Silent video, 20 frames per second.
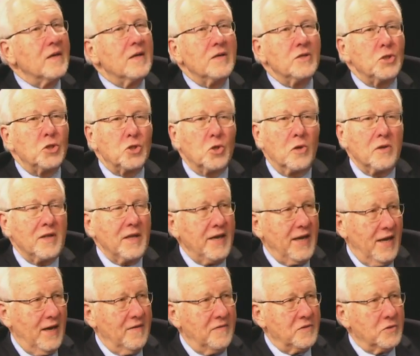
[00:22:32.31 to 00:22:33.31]
Shortly
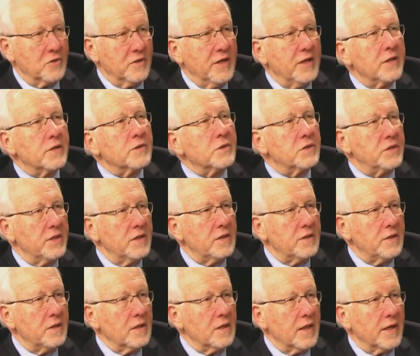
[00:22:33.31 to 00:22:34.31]
after he conceded
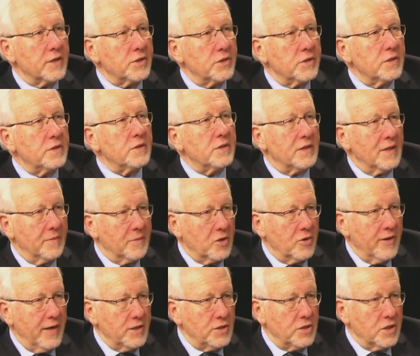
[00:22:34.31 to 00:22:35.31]
the election to
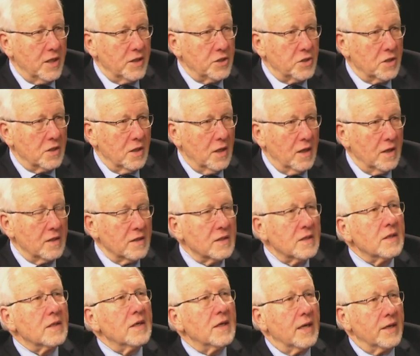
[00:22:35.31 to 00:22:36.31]
Democrat Josh Kaul,
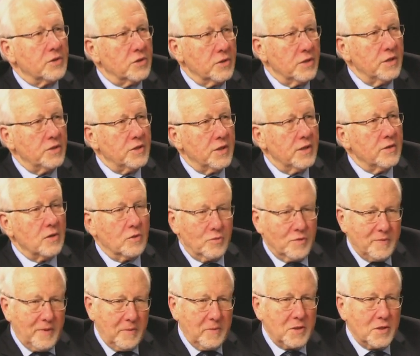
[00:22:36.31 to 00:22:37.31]
Attorney General
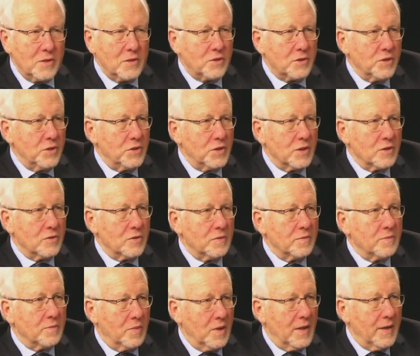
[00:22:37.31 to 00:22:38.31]
Republican Attorney General
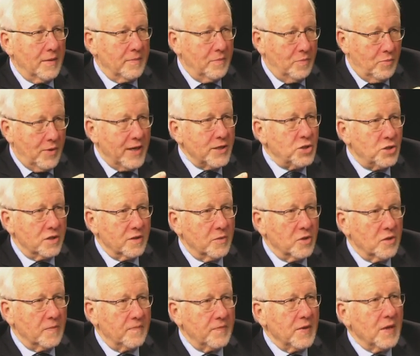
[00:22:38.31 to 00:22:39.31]
uh, Brad
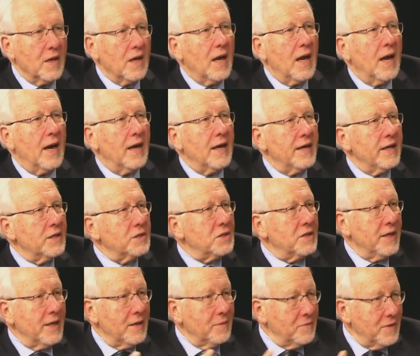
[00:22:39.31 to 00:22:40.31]
Schimel uh, is
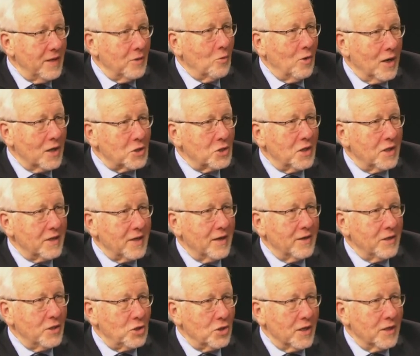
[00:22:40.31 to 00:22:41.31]
named a Waukesha
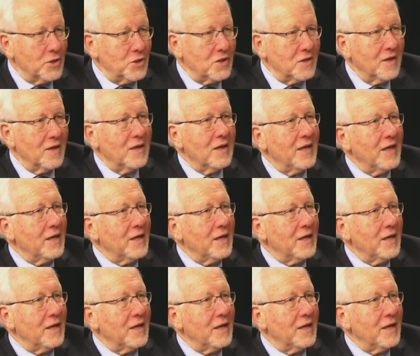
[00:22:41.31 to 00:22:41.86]
County judge. Hmm.